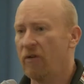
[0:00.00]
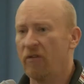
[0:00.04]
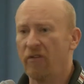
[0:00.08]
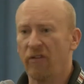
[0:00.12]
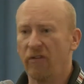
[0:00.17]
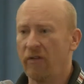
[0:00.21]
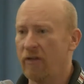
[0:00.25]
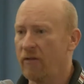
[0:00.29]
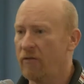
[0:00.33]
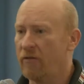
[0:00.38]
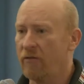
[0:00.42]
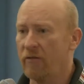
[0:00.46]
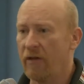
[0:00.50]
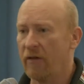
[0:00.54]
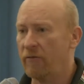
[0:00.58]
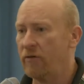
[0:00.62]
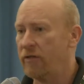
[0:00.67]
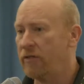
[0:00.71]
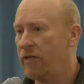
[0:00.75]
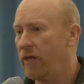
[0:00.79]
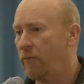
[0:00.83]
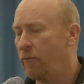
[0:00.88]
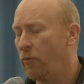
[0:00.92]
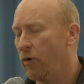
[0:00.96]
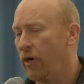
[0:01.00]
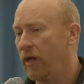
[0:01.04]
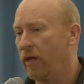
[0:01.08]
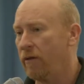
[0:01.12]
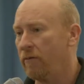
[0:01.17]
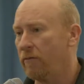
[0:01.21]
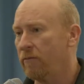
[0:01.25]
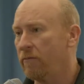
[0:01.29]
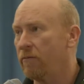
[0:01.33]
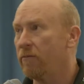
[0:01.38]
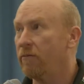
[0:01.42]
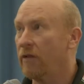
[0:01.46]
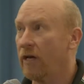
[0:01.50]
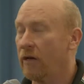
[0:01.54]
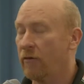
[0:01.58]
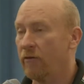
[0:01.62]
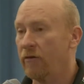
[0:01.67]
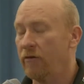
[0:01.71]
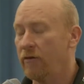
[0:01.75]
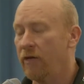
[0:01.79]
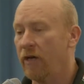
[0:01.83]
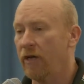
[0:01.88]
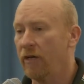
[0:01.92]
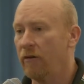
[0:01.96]
There's only 17.8
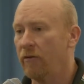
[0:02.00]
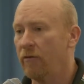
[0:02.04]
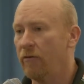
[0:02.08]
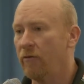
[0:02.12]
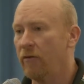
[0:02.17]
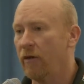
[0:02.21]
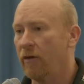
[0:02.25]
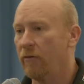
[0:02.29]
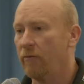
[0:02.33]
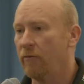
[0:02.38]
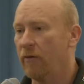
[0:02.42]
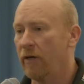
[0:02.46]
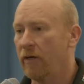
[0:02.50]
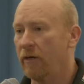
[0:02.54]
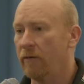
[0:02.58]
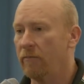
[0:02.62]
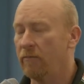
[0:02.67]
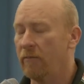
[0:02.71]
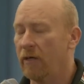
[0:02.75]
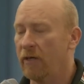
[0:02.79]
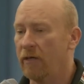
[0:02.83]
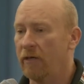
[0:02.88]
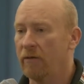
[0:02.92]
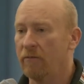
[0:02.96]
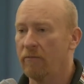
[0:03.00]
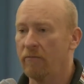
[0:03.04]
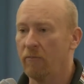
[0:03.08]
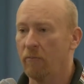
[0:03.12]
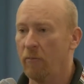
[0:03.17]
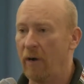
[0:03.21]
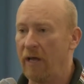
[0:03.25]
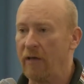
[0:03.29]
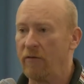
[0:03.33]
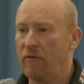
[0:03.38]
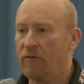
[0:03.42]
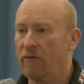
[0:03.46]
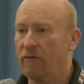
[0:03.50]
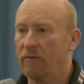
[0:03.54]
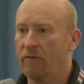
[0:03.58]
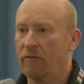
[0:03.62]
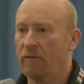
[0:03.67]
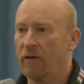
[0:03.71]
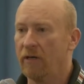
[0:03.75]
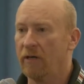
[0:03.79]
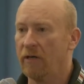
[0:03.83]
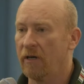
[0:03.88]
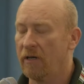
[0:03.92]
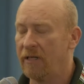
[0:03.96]
thousand tons of waste
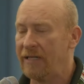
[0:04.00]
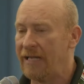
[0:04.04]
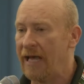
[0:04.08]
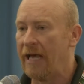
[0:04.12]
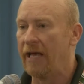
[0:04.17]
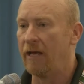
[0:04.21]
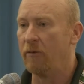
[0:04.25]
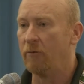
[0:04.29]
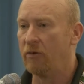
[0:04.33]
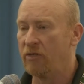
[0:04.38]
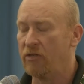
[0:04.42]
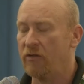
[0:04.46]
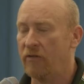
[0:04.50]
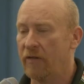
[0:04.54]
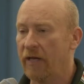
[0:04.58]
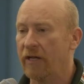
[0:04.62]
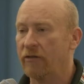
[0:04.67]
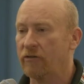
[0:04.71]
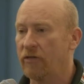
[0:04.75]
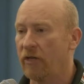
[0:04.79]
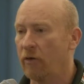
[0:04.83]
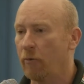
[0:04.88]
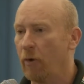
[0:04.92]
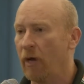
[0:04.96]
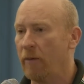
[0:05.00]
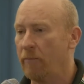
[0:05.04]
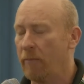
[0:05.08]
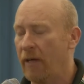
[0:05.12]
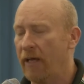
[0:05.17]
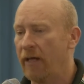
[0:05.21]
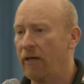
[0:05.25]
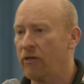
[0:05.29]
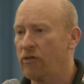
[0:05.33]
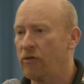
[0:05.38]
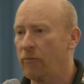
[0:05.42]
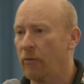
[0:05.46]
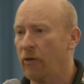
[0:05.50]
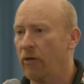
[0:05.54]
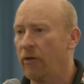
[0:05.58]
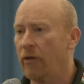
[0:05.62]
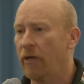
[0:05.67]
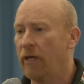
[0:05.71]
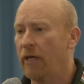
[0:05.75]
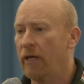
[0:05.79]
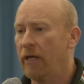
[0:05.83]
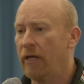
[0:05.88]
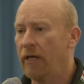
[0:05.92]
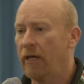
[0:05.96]
a day, which is actually quite manageable.
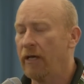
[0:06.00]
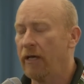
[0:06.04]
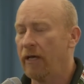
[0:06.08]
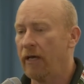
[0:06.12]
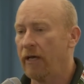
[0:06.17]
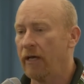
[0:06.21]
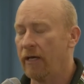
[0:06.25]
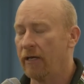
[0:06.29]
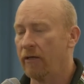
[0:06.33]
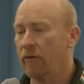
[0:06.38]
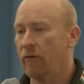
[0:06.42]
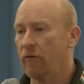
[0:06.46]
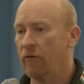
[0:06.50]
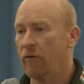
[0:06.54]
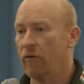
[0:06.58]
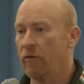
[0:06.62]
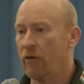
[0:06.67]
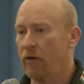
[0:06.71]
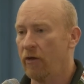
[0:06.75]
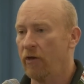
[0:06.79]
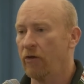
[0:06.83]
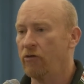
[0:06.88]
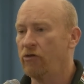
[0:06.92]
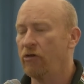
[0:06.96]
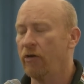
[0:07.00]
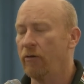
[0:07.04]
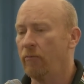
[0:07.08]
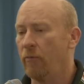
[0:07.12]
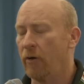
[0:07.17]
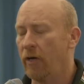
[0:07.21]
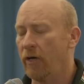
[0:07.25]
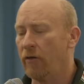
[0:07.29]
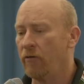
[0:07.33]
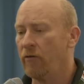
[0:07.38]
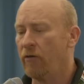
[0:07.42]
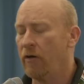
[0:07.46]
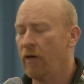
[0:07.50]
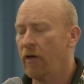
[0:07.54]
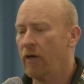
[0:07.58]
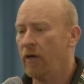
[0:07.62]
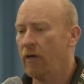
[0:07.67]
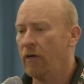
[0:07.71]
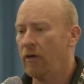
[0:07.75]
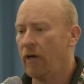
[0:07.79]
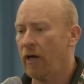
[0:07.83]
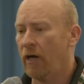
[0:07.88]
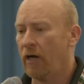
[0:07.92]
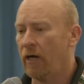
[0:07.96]
And so the notion was,
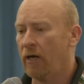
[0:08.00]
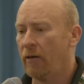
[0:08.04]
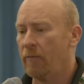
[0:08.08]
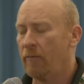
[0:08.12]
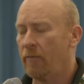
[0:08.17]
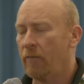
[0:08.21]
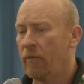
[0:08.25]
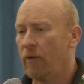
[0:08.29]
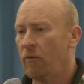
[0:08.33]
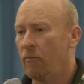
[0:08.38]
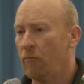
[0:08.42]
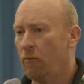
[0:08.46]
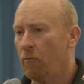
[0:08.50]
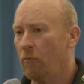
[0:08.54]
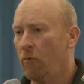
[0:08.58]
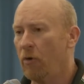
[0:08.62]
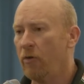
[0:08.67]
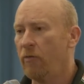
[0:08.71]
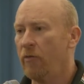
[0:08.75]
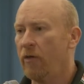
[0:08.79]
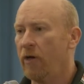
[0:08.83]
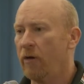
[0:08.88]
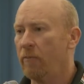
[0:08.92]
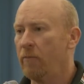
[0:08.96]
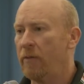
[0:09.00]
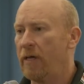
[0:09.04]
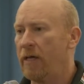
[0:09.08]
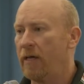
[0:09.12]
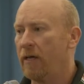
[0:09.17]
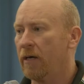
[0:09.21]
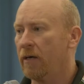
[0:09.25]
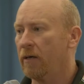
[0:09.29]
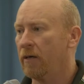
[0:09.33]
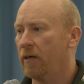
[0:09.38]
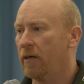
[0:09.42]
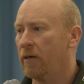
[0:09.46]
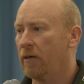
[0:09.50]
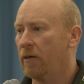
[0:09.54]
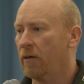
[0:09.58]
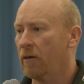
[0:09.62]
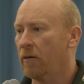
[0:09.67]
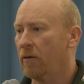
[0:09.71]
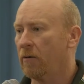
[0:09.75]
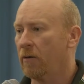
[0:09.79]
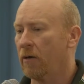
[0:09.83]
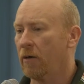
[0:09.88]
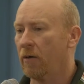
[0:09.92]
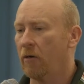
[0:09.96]
would there be
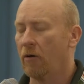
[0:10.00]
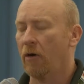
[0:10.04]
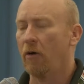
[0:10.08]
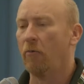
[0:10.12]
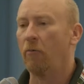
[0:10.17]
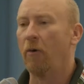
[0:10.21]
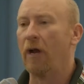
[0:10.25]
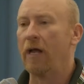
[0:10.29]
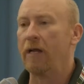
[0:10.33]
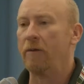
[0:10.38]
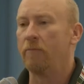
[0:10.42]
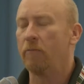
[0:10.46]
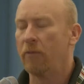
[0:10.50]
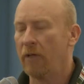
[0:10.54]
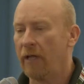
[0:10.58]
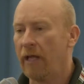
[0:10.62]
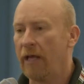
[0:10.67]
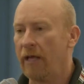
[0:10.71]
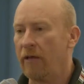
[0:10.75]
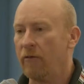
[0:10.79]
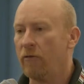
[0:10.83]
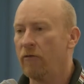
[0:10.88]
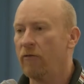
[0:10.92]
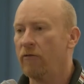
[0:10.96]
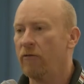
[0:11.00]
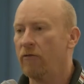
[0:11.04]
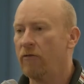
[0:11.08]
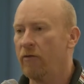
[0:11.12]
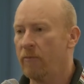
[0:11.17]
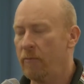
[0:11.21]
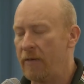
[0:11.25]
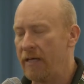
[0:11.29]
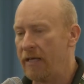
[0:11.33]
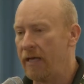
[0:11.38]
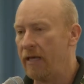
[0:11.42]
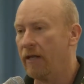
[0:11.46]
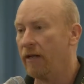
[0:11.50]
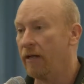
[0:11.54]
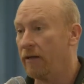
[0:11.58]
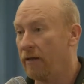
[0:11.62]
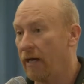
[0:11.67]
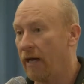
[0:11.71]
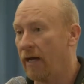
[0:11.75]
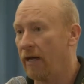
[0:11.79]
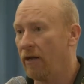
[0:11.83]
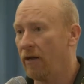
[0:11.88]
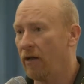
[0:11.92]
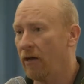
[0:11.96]
a right place to begin a
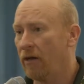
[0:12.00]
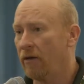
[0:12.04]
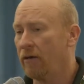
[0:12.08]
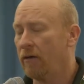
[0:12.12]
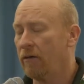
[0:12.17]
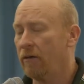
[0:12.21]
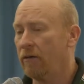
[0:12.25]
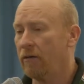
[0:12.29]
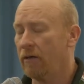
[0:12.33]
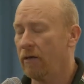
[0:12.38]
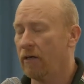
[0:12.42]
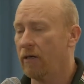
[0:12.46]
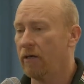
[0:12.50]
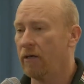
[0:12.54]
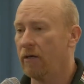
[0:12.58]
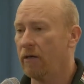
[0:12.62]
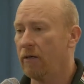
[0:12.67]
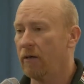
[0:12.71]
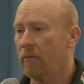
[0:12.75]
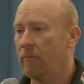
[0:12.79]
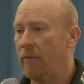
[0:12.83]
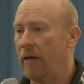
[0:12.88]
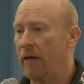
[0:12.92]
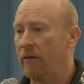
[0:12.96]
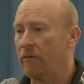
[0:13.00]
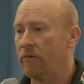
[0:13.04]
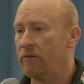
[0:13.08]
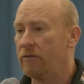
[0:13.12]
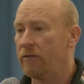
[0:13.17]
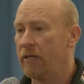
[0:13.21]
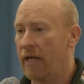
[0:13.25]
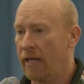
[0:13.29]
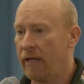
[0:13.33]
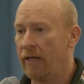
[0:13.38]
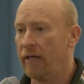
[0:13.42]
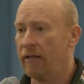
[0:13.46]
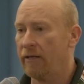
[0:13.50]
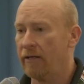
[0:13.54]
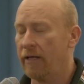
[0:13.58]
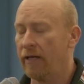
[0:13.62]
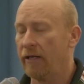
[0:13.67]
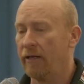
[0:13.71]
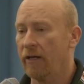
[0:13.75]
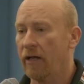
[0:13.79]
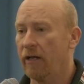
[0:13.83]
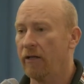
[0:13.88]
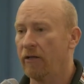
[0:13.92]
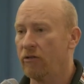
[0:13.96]
dialogue about taking a
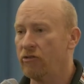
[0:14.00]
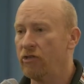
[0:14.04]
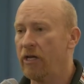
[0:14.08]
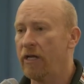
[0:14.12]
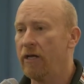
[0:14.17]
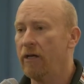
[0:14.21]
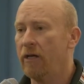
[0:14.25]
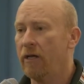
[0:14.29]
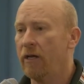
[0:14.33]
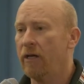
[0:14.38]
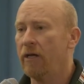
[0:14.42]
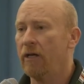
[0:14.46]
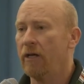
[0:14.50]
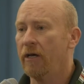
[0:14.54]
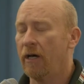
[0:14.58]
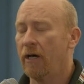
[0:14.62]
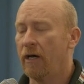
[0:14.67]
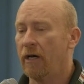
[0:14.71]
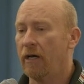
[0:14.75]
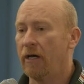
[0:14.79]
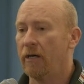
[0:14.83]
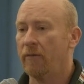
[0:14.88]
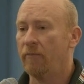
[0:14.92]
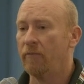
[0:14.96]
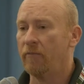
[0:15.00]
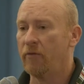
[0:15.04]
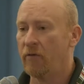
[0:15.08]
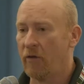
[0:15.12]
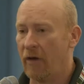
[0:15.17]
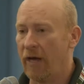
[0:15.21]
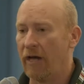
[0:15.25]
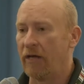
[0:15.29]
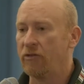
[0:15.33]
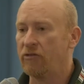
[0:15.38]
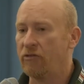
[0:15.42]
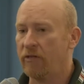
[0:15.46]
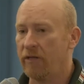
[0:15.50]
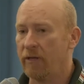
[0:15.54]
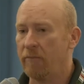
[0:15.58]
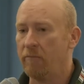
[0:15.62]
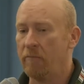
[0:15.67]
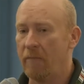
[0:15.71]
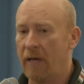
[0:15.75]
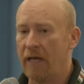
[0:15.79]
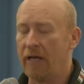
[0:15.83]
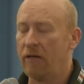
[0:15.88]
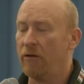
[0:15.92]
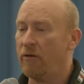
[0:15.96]
technology to actually
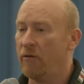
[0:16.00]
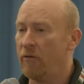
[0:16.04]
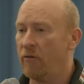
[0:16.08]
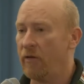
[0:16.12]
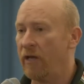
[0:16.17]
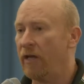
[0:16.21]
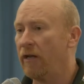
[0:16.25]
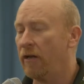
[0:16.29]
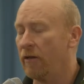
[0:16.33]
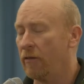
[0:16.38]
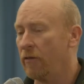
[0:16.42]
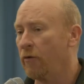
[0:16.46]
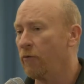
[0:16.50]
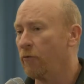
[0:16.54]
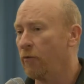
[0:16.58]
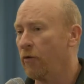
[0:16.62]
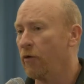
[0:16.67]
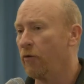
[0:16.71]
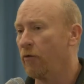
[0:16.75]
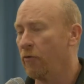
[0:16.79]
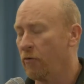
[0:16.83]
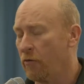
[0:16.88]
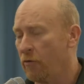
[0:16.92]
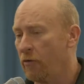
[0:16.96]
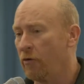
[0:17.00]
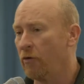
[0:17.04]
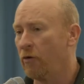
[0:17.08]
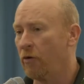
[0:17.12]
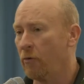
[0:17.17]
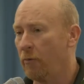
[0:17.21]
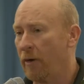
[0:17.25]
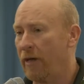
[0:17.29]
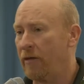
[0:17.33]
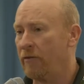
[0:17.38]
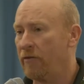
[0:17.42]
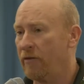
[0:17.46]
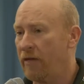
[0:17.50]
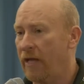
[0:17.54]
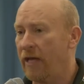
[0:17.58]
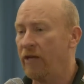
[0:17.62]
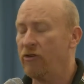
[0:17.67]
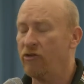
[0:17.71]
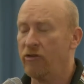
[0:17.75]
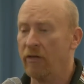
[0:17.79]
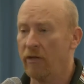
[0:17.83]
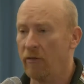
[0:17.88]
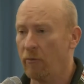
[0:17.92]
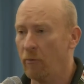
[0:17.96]
make New Zealand the first zero-waste
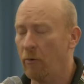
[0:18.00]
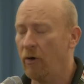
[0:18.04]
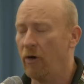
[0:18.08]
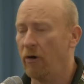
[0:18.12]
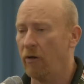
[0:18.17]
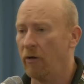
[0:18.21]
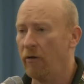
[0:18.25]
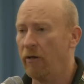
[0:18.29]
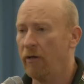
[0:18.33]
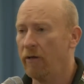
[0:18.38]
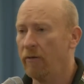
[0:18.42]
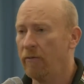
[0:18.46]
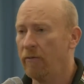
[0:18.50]
nation in the world?